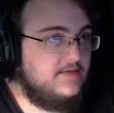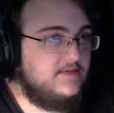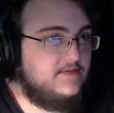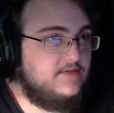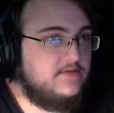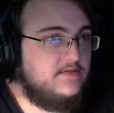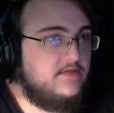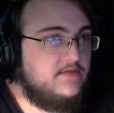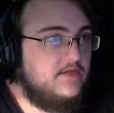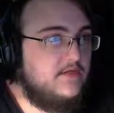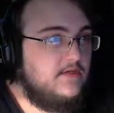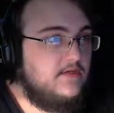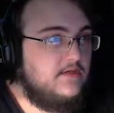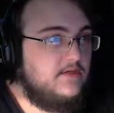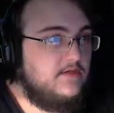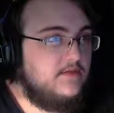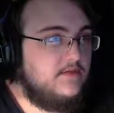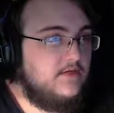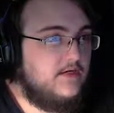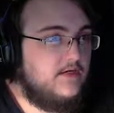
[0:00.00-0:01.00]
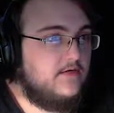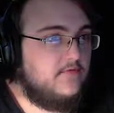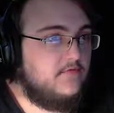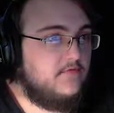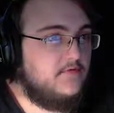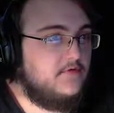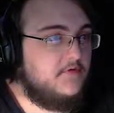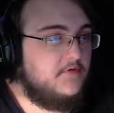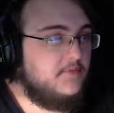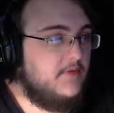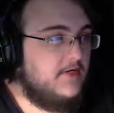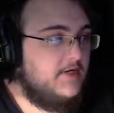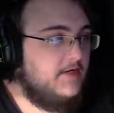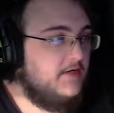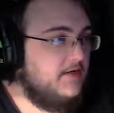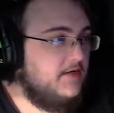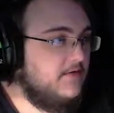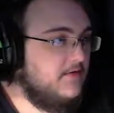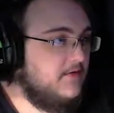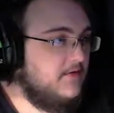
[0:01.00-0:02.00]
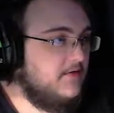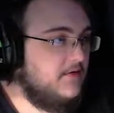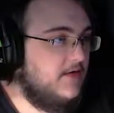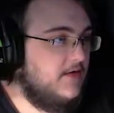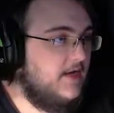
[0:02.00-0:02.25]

It's not really my area.